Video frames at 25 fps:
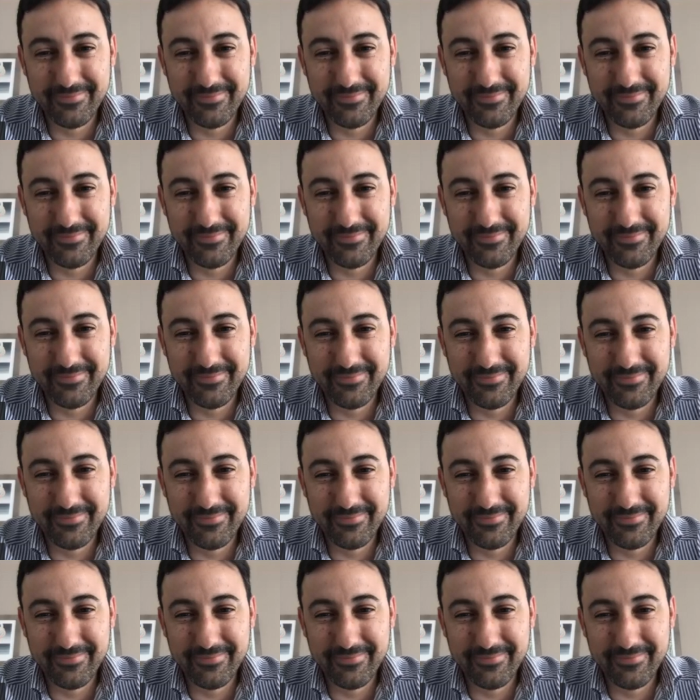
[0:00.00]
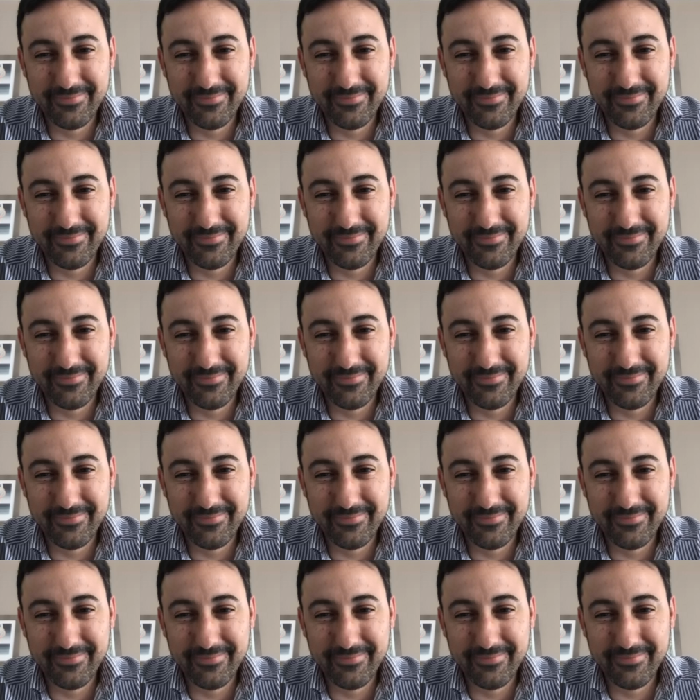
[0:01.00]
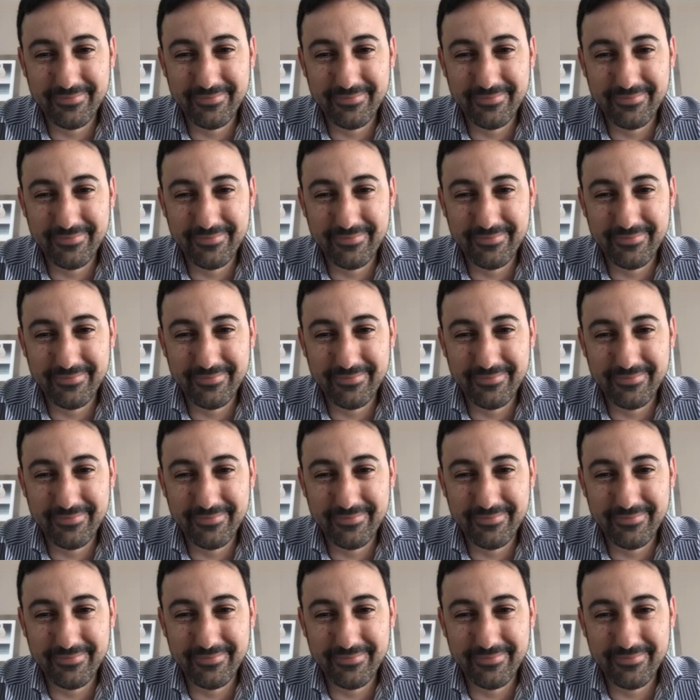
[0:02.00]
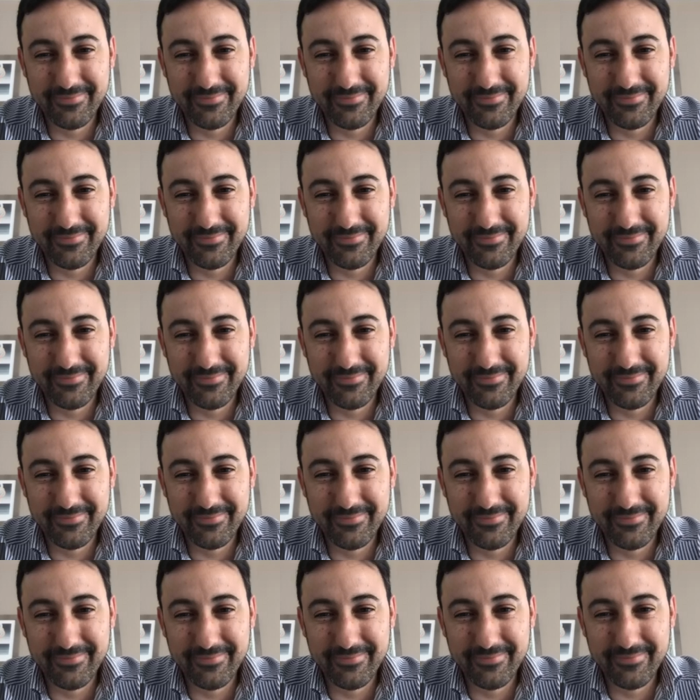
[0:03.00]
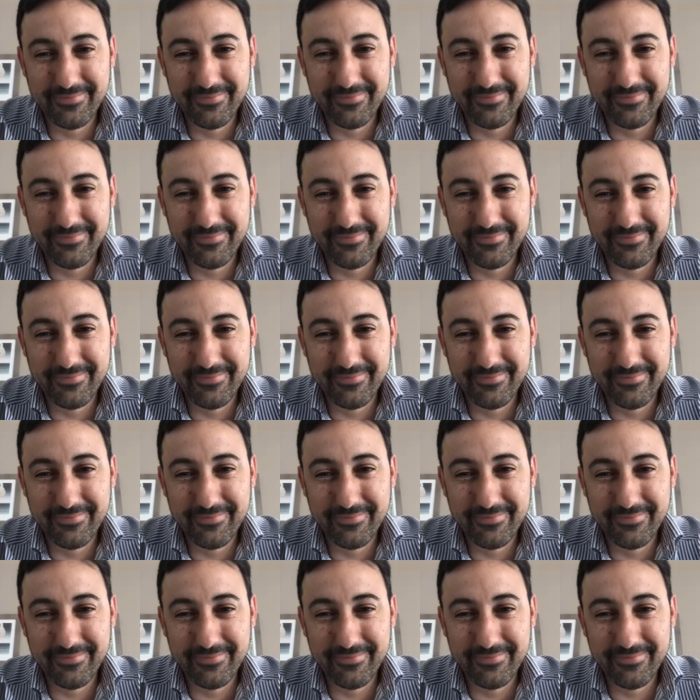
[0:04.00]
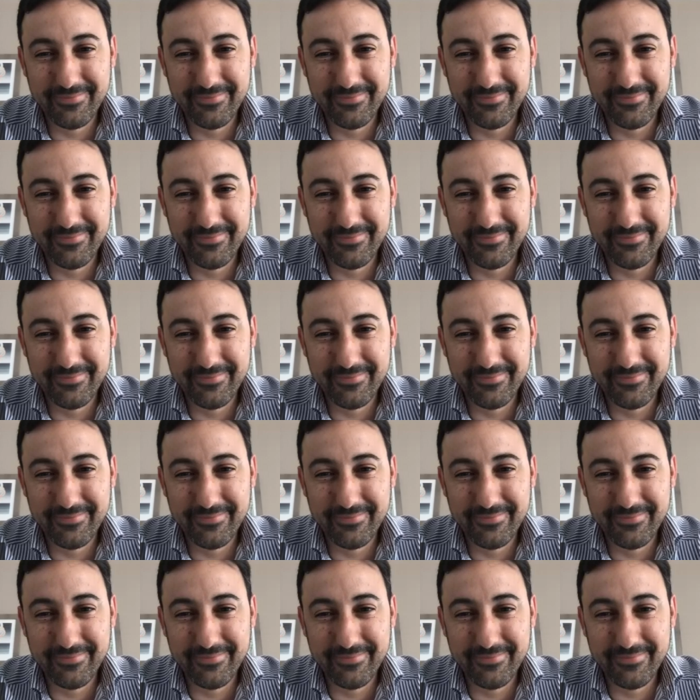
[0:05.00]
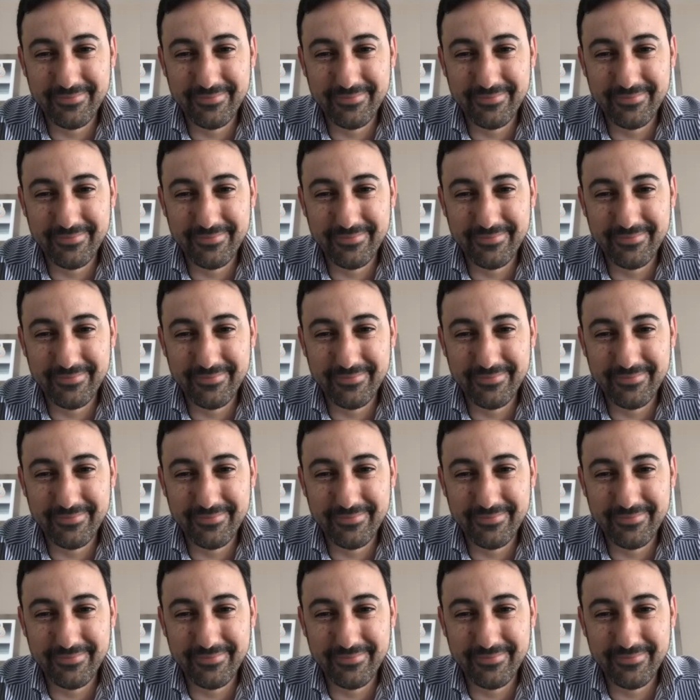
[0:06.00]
(not speaking)